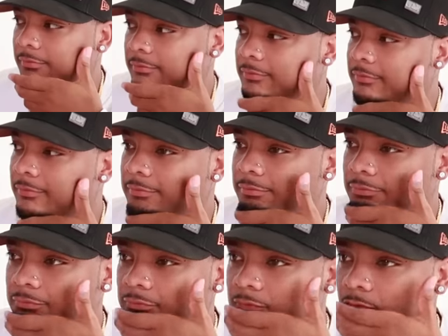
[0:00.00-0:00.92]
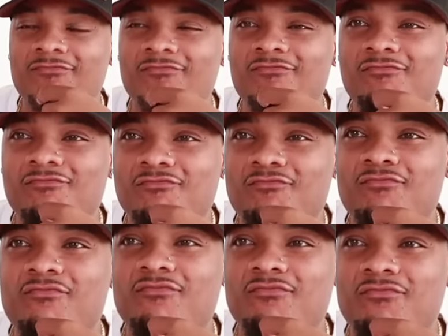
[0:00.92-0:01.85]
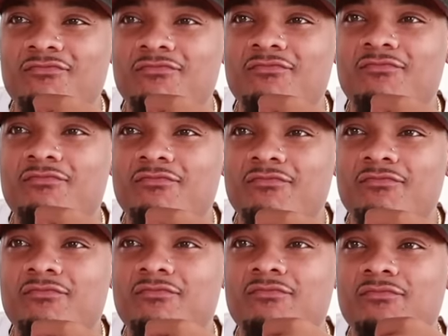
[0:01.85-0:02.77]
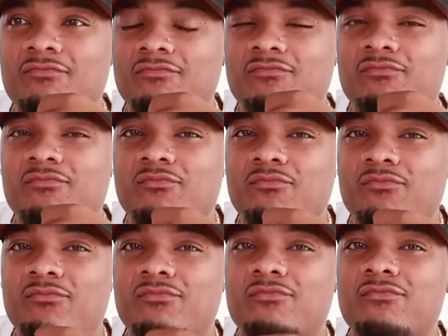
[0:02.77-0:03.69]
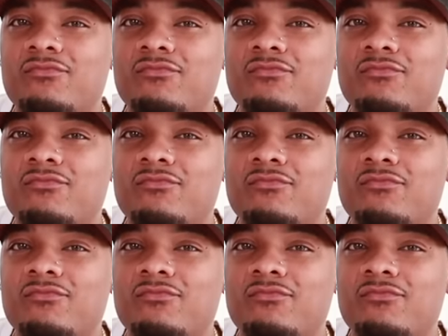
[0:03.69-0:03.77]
This person isn't speaking.